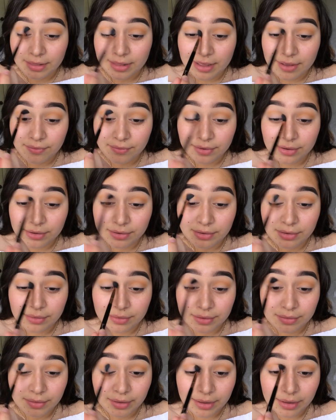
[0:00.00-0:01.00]
That one
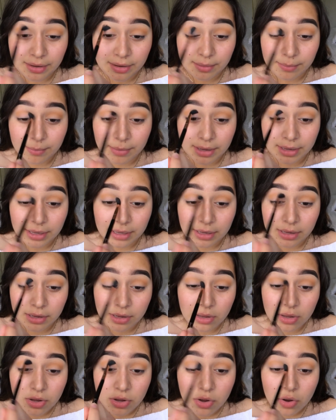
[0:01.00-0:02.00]
is like my
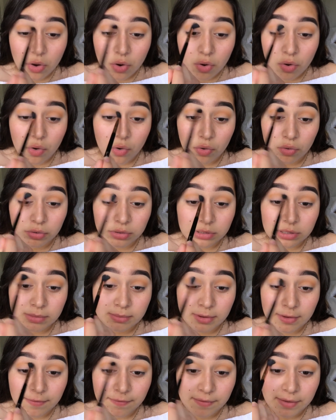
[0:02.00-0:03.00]

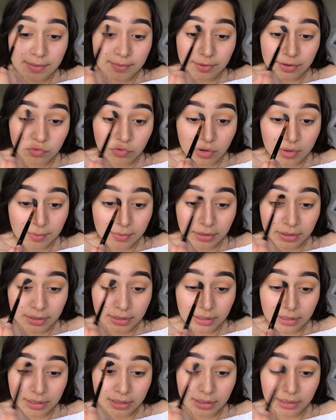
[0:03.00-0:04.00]
ultimate favorite drama. Like
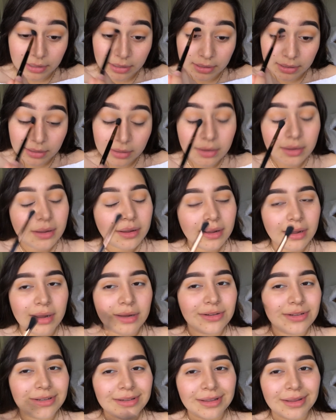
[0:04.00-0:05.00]
I
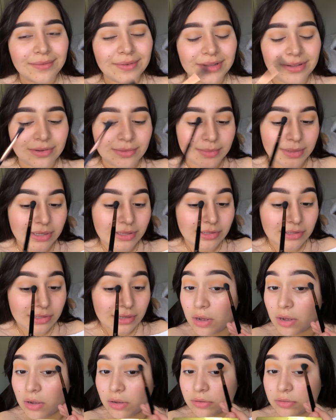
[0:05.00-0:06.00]
just love it so much.
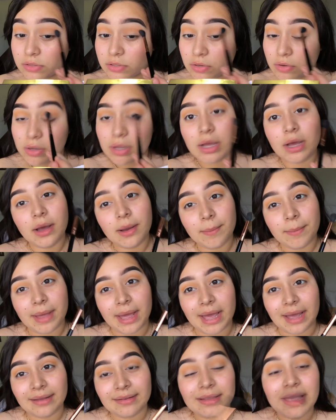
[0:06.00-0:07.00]
Also,
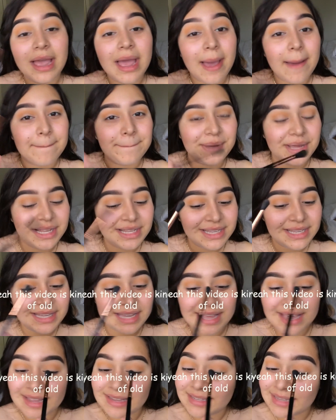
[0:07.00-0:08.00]
comebacks.
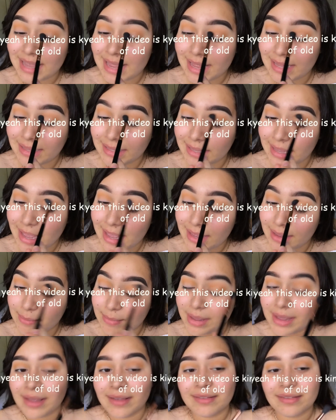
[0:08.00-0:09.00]
BTS at the
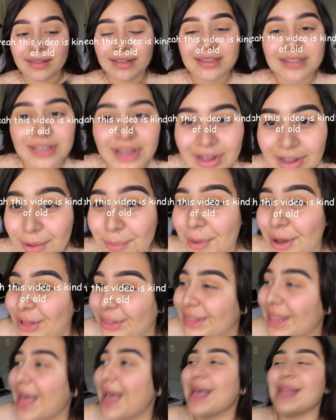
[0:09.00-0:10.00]
AMAs. Let's talk
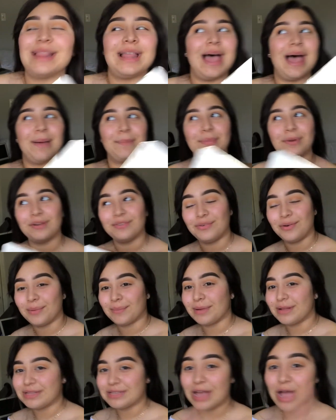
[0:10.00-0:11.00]
about that. That
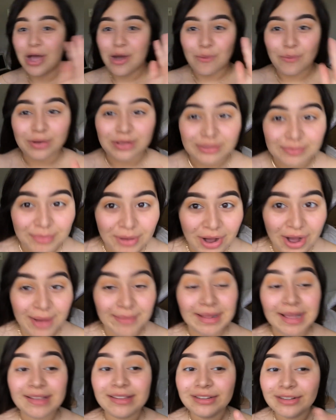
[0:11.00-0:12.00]
performance was
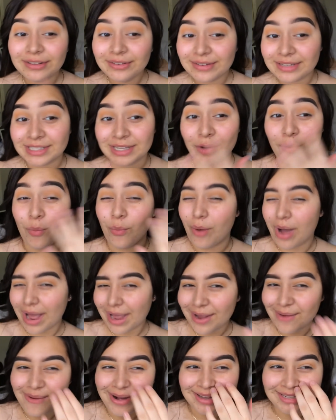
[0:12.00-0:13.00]
bomb. That's the only reason
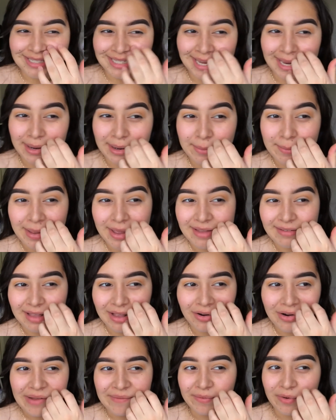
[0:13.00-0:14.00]
why I watched the AMAs.
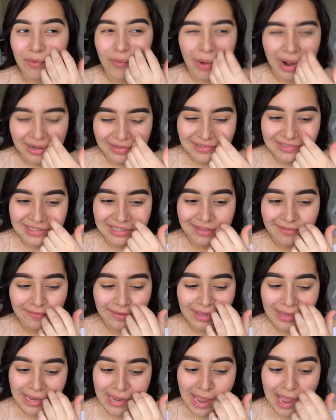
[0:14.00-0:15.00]
I don't ever watch
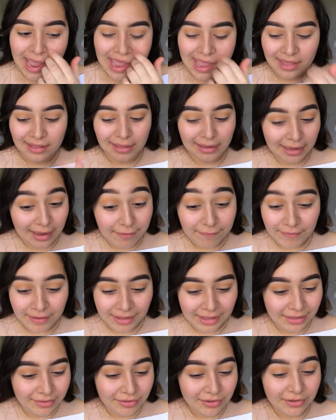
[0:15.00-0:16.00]
TV, and like I
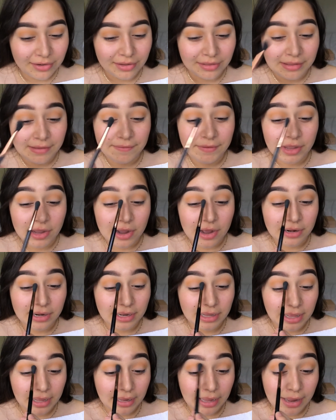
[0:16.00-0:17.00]
finally turned the TV on and
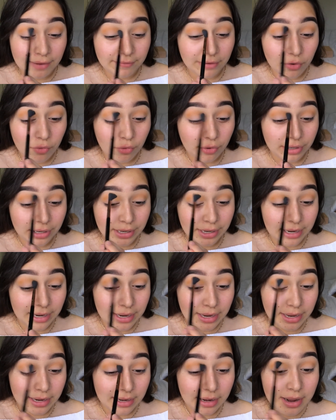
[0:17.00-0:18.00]
like I recorded it,
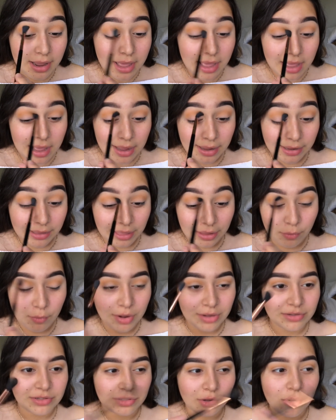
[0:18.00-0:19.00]
and I like
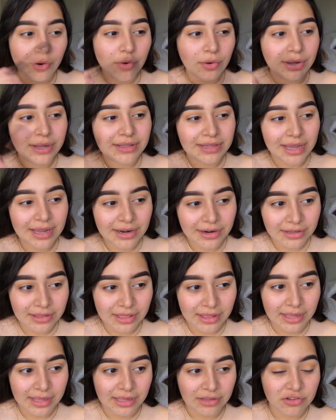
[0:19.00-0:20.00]
watched the whole entire
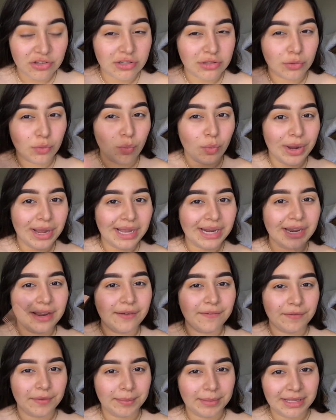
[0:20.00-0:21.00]
thing just waiting
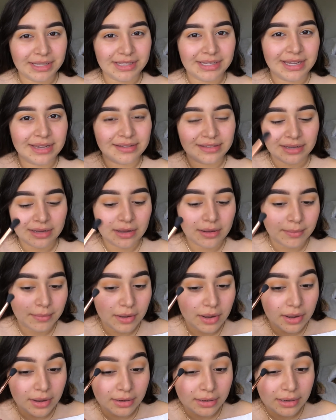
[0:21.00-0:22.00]
for BTS to come
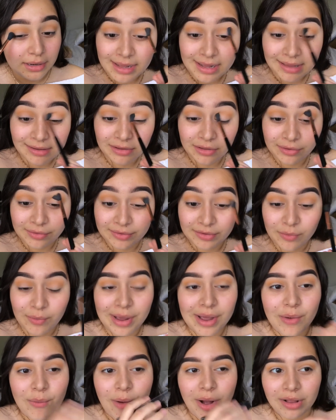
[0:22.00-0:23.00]
on. And that's the only reason
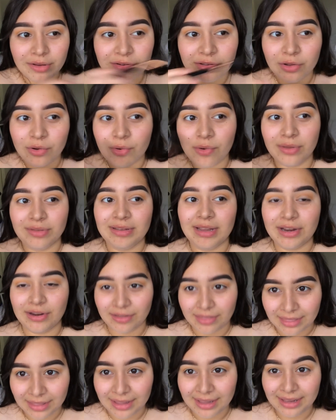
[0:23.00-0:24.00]
why I watched the whole entire
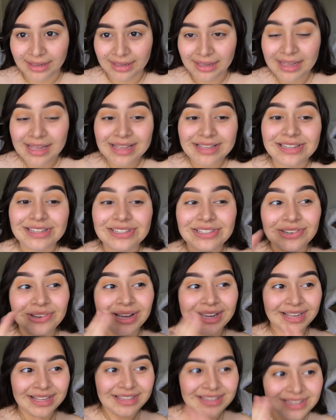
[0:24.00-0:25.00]
thing, just so
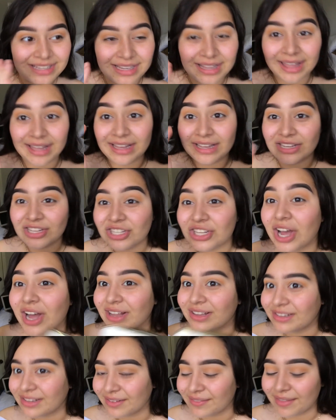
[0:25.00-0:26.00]
I could see like
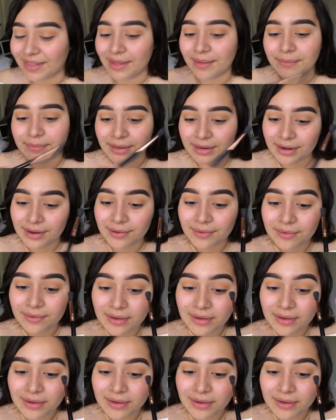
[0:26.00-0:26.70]
shots of them, you know.